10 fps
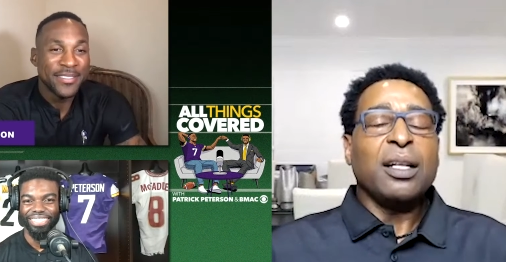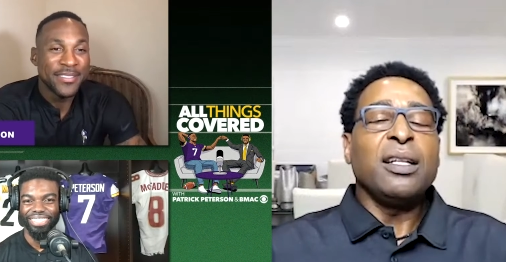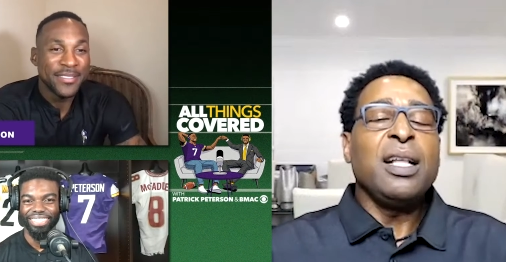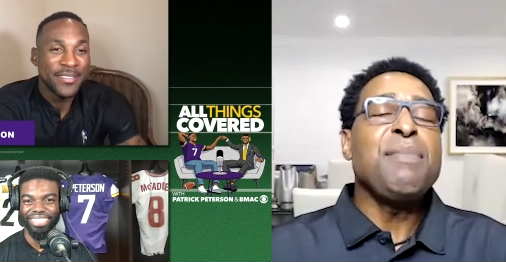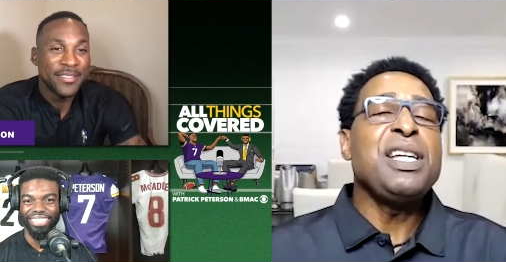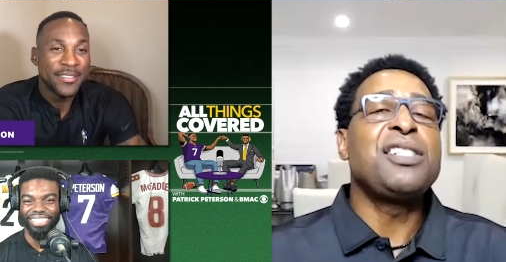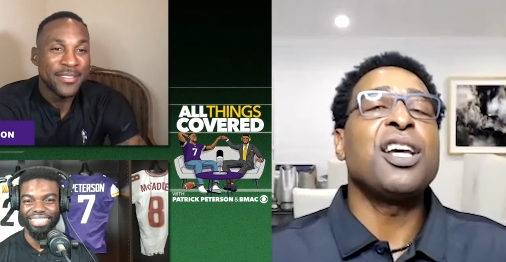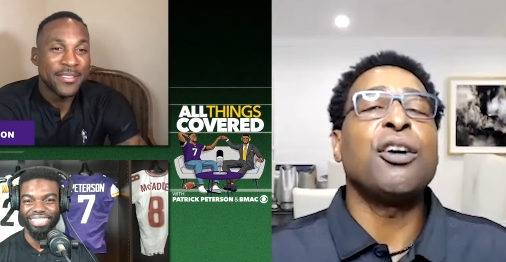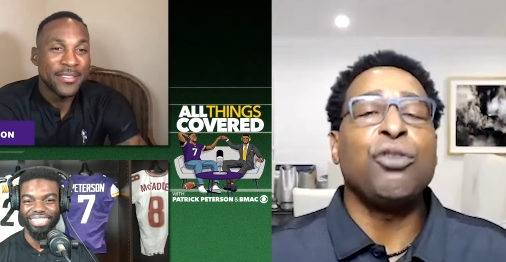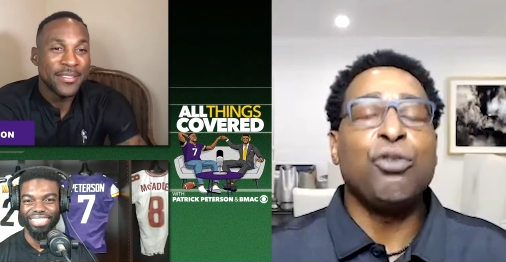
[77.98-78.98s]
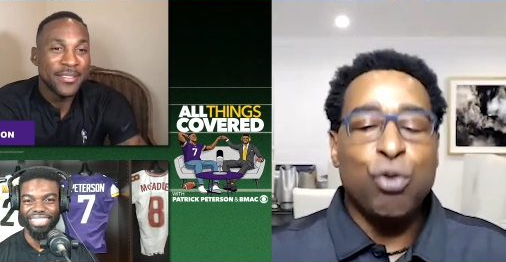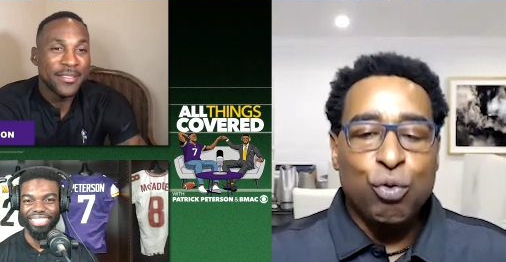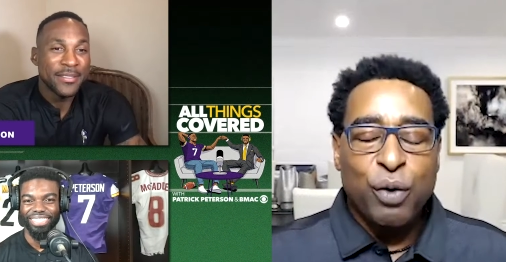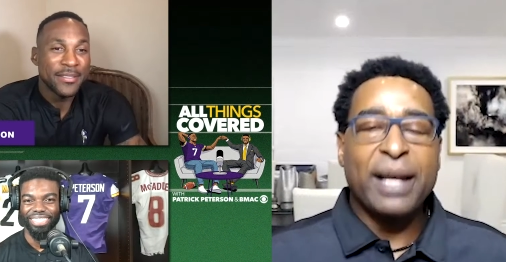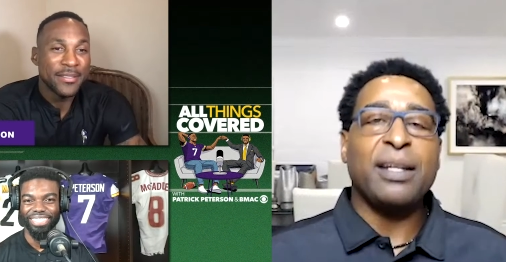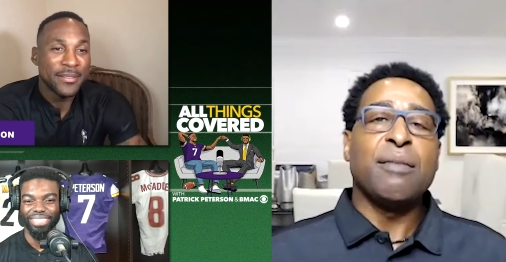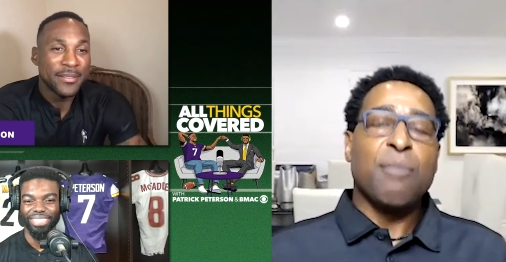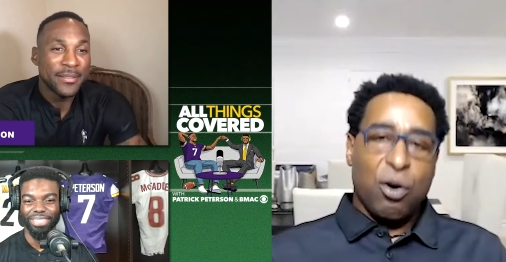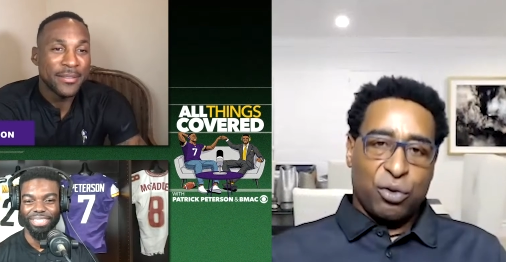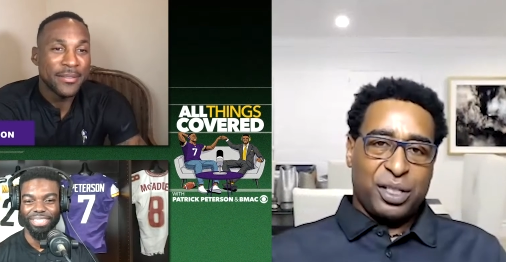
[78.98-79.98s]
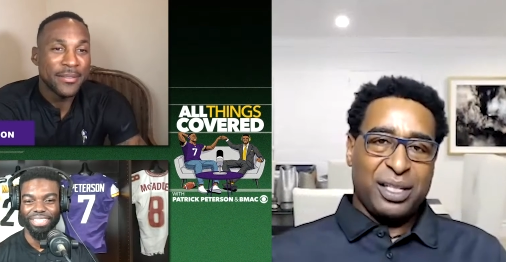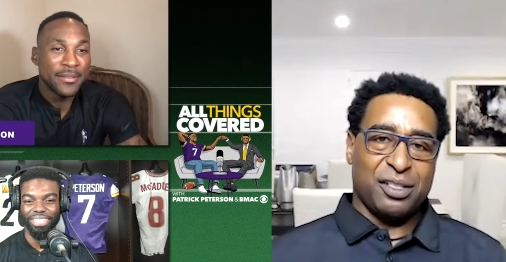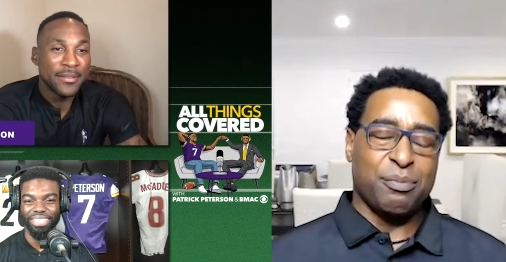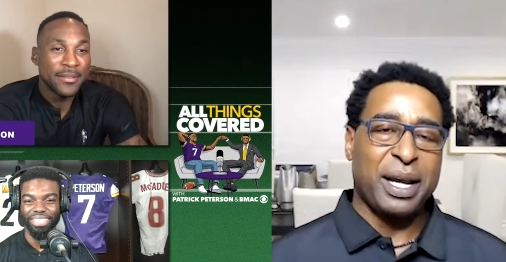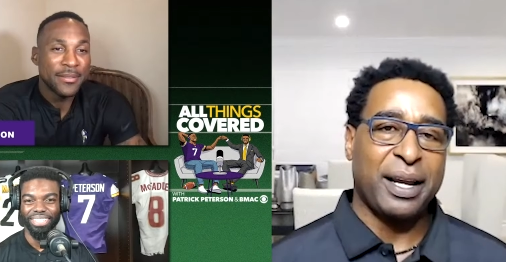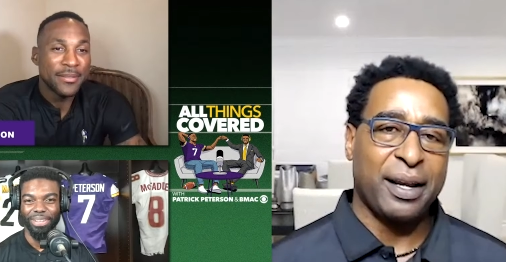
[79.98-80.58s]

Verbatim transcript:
Speaker 1: Let me tell you who Randy Moss is, man.